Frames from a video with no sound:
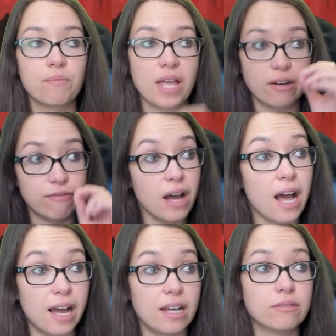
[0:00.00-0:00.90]
and a
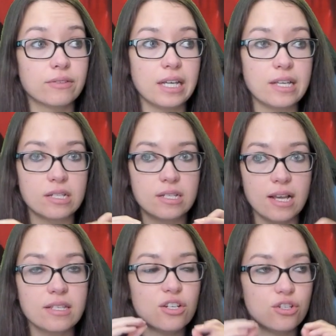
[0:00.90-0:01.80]
5 is,
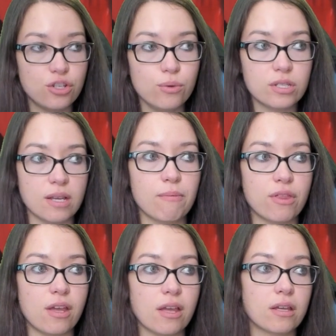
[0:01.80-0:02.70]
does it do
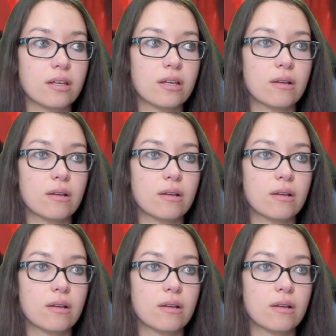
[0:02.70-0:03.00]
something